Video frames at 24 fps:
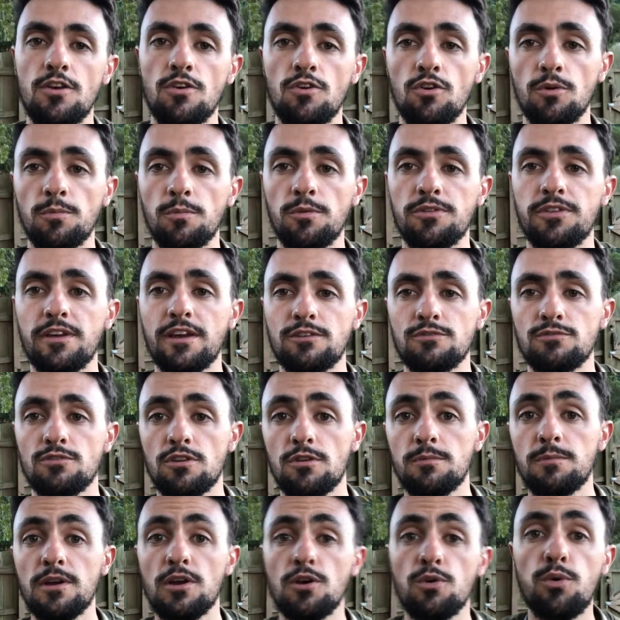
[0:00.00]
normal things. We're
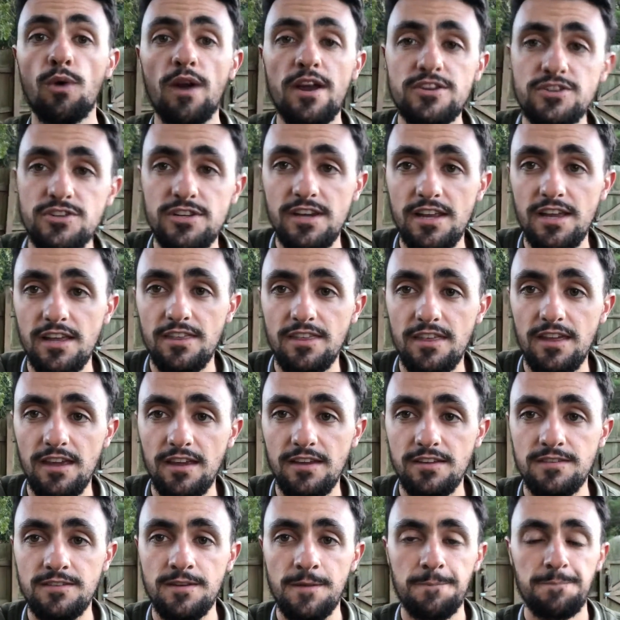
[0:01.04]
going to be questioning
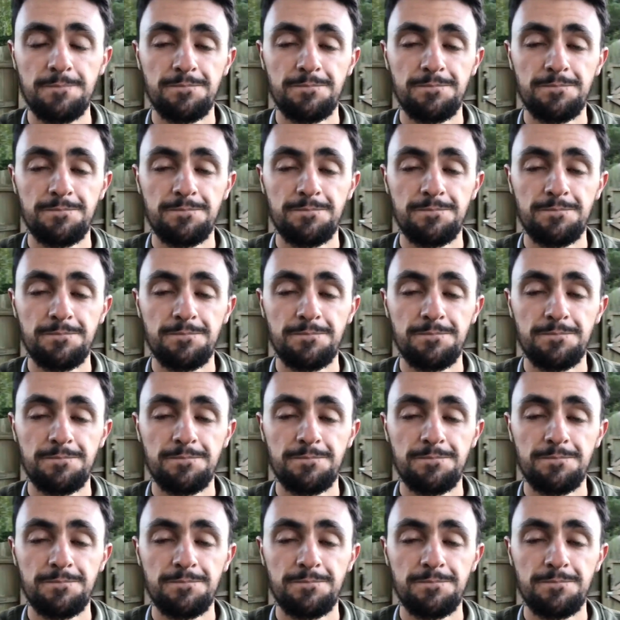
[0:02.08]
things